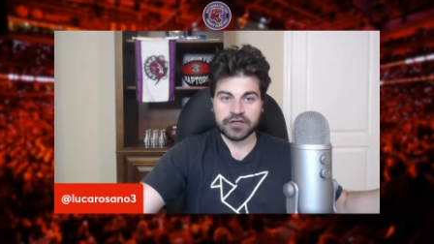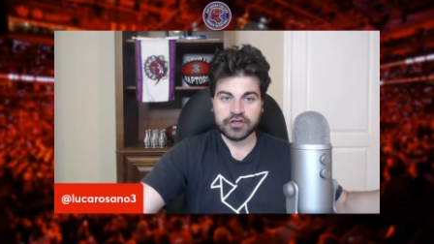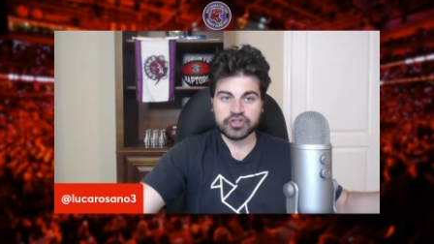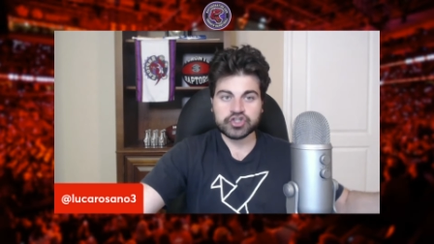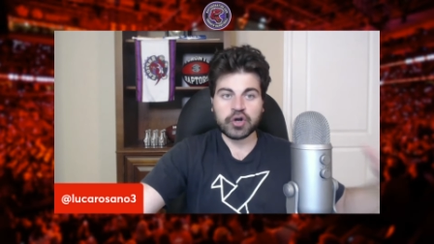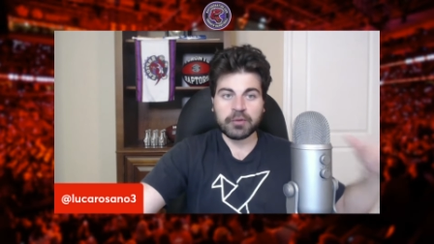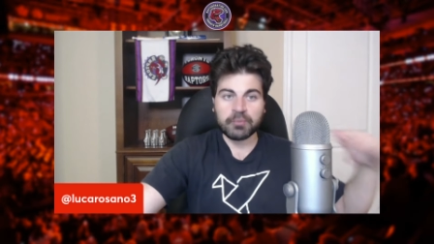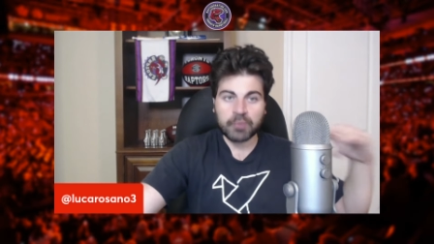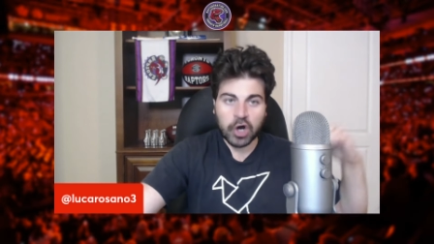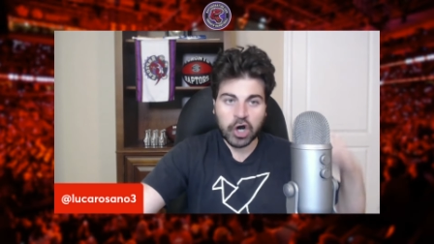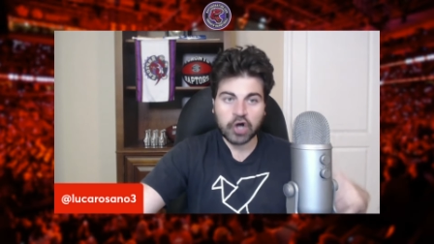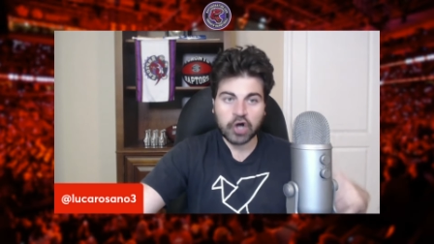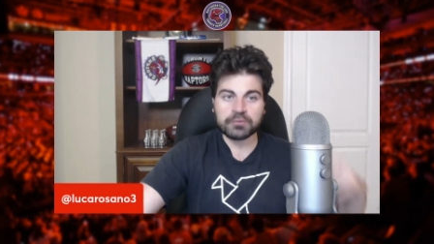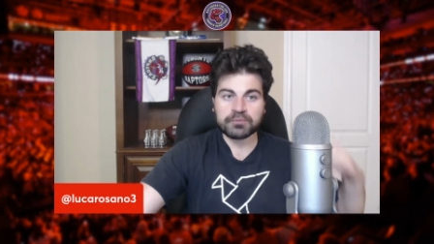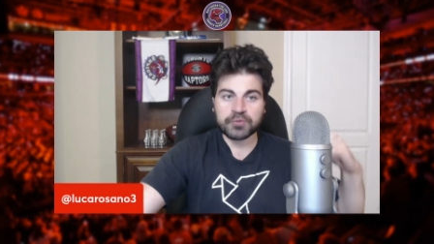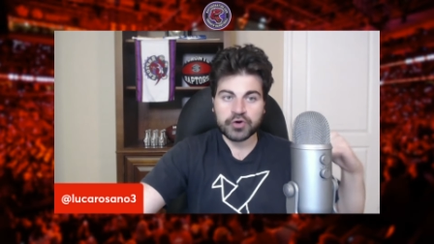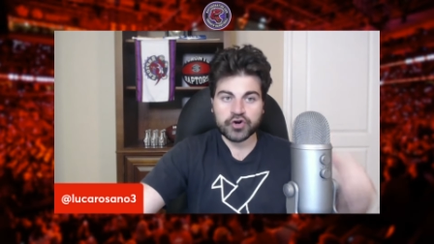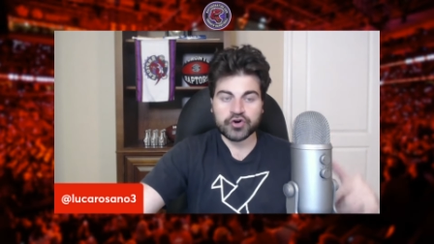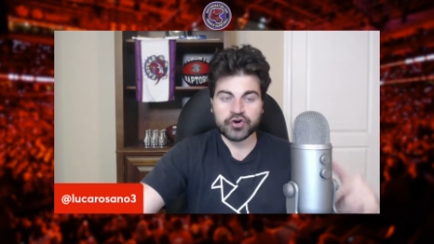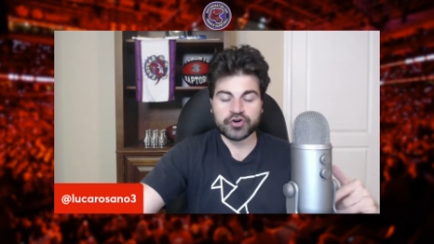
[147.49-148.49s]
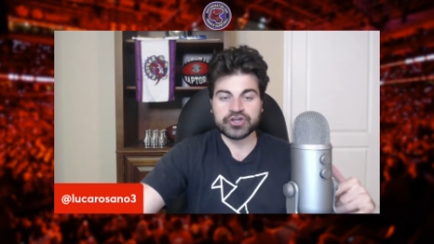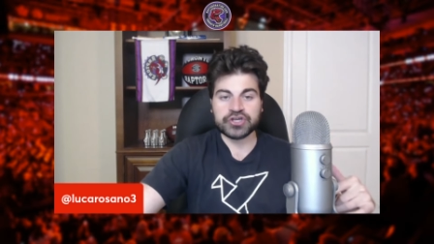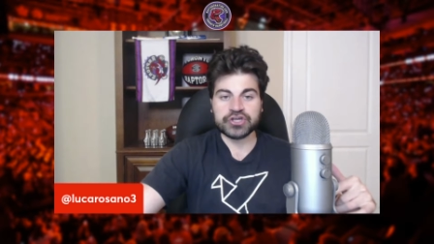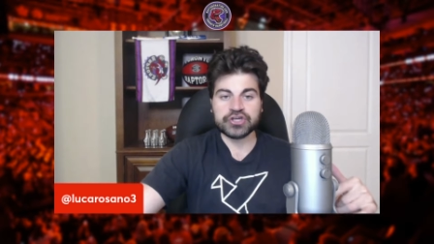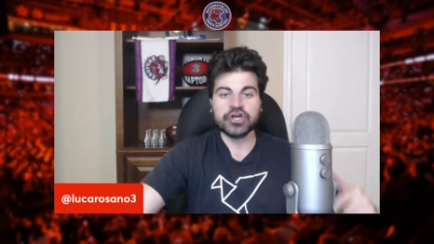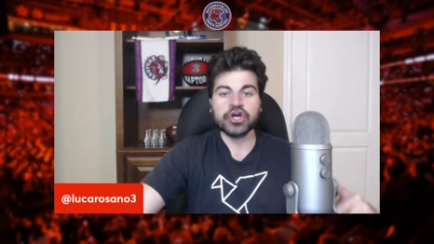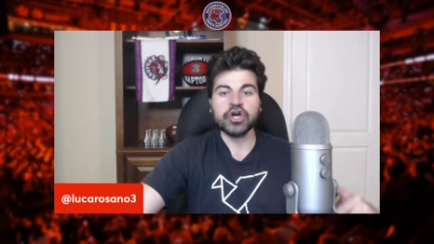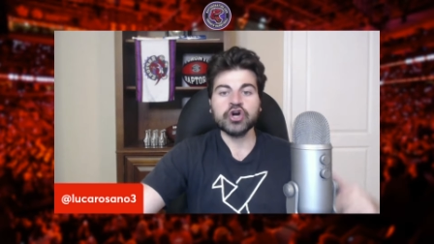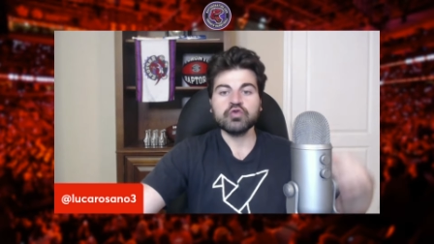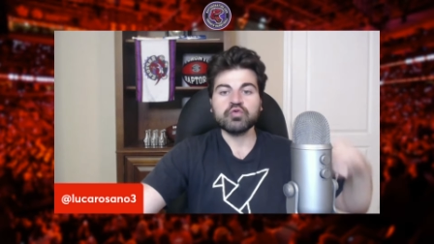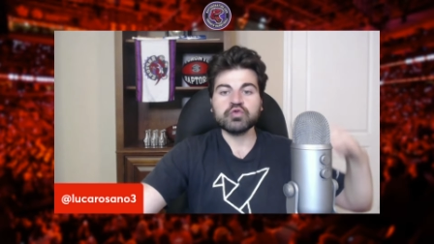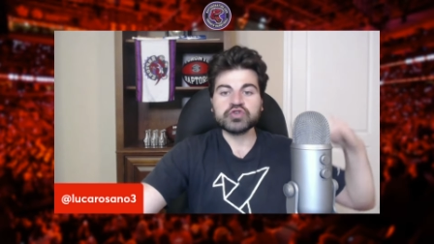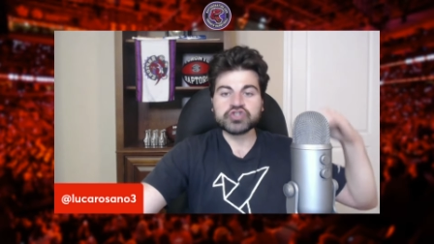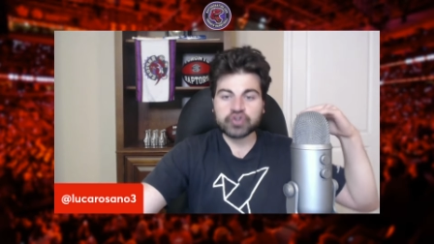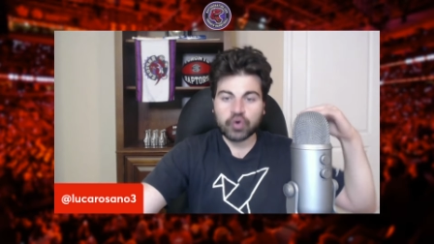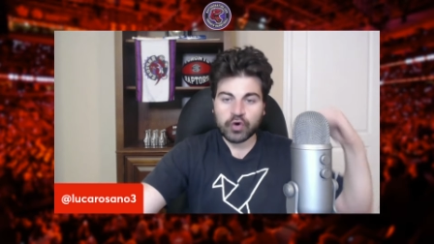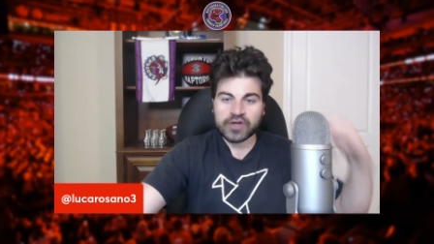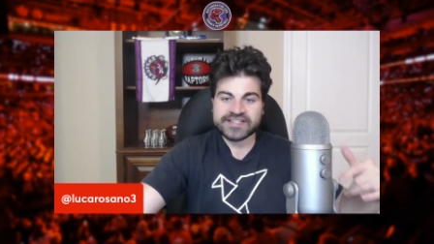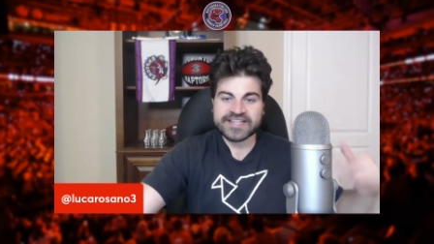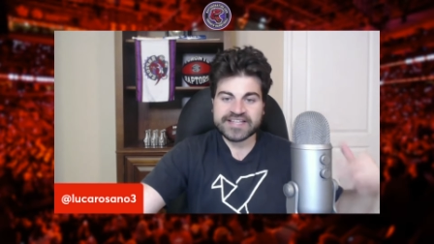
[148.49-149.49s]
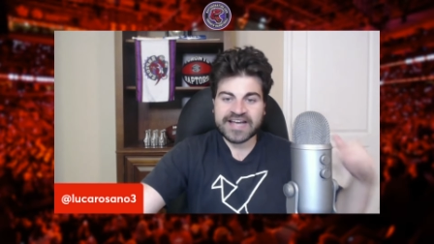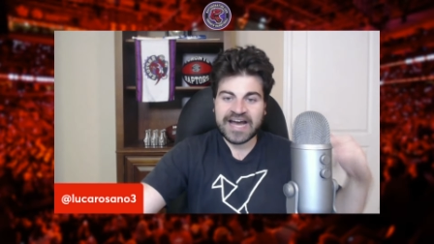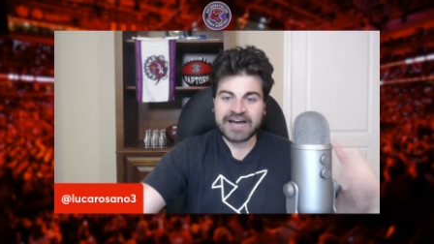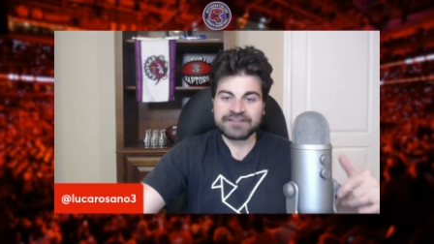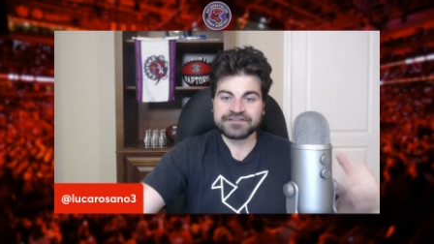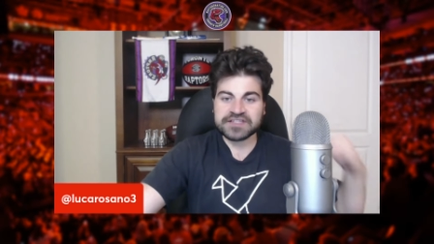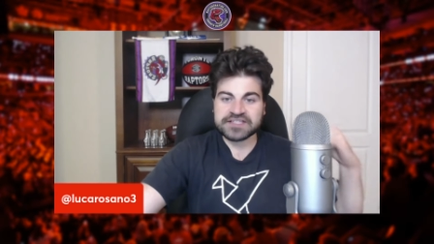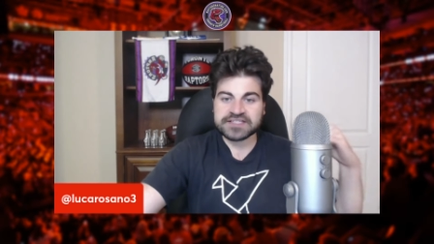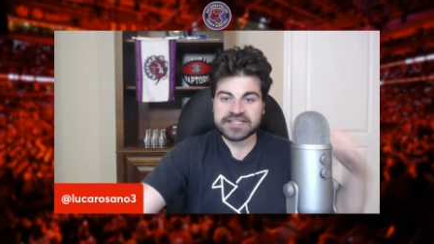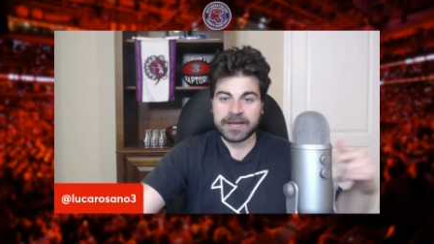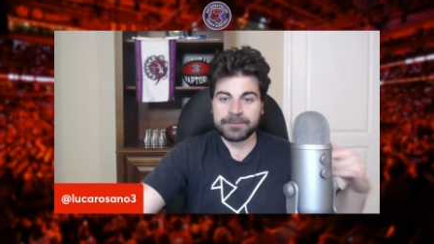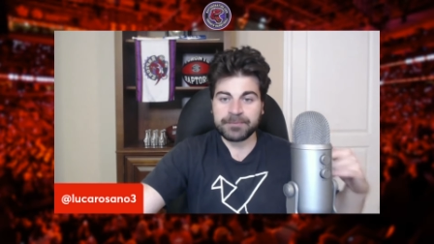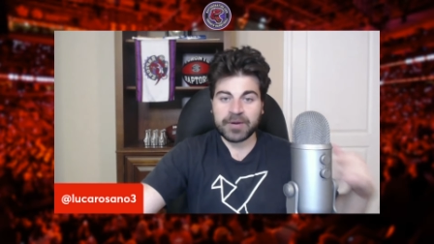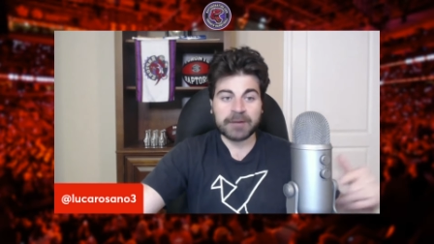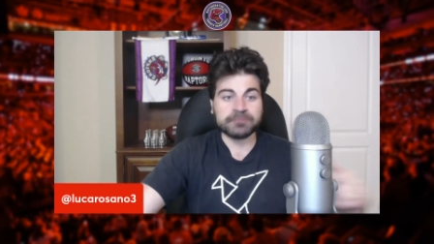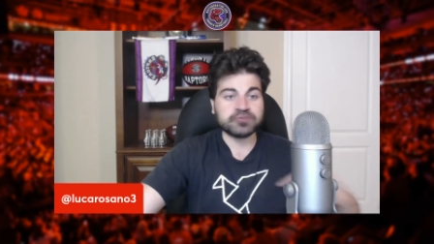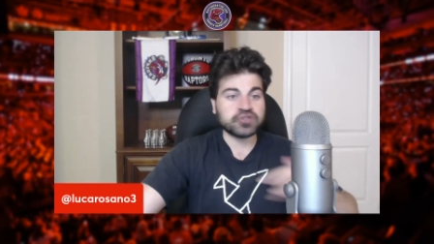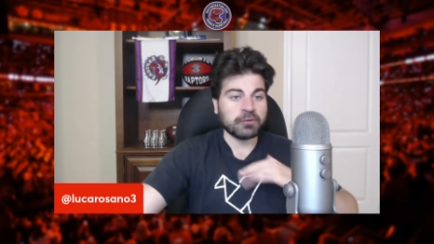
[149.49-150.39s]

Jamal Murray was going to have to step up.